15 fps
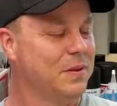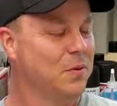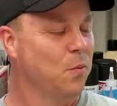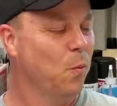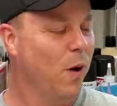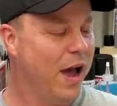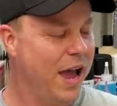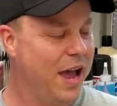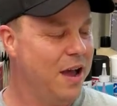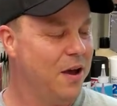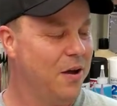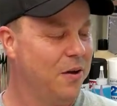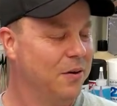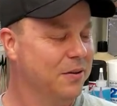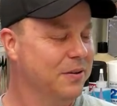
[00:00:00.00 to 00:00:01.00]

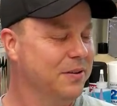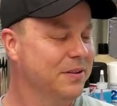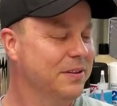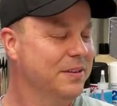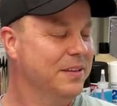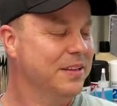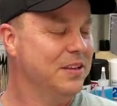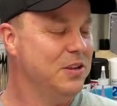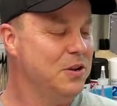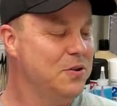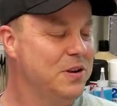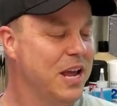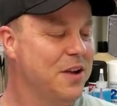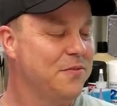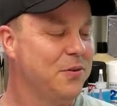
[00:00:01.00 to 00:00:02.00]
Wow. You
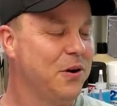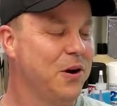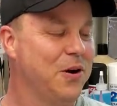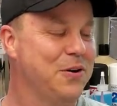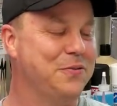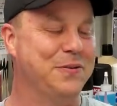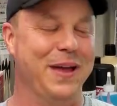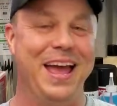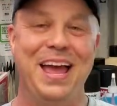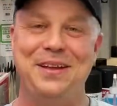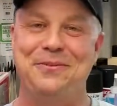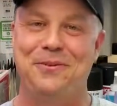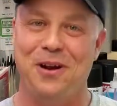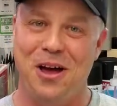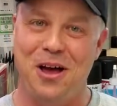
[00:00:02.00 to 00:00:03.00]
never heard of
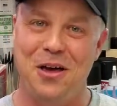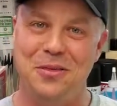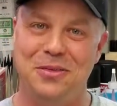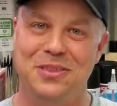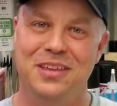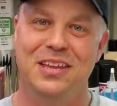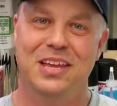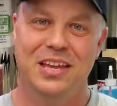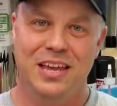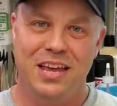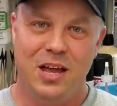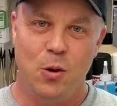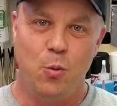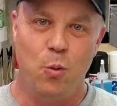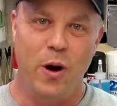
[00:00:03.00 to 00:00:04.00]
Ed Roth?
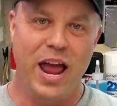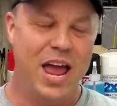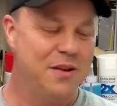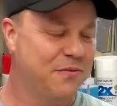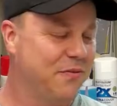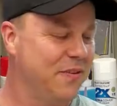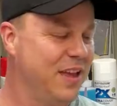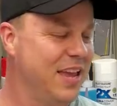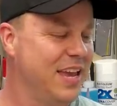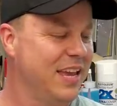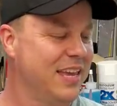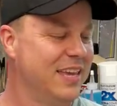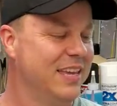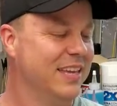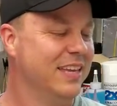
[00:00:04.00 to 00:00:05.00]
Rat
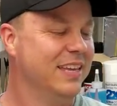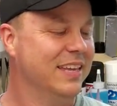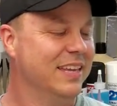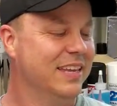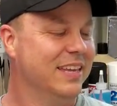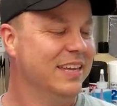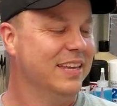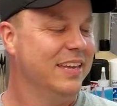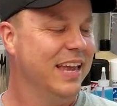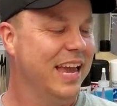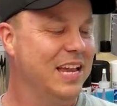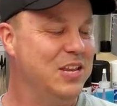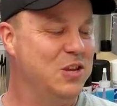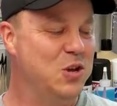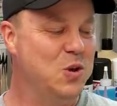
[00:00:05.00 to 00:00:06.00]
Fink?
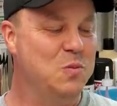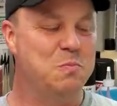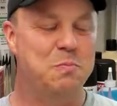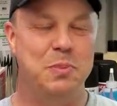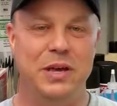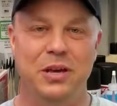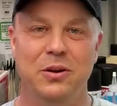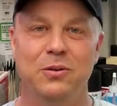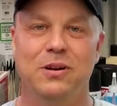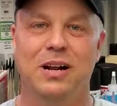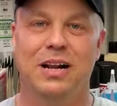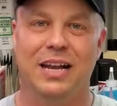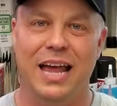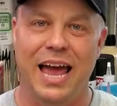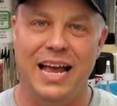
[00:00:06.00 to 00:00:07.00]
And you build
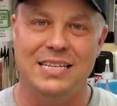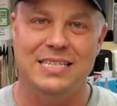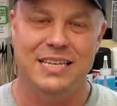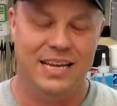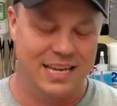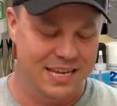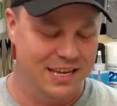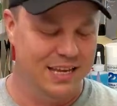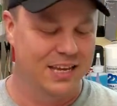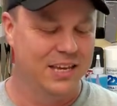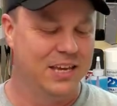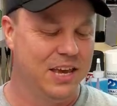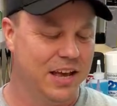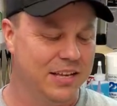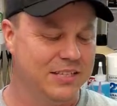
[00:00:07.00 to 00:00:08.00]
classic
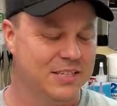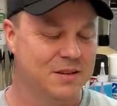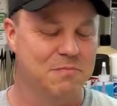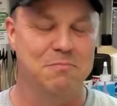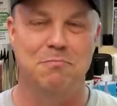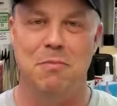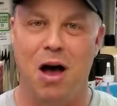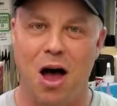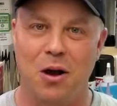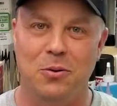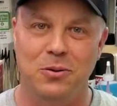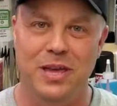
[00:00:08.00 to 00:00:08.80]
custom model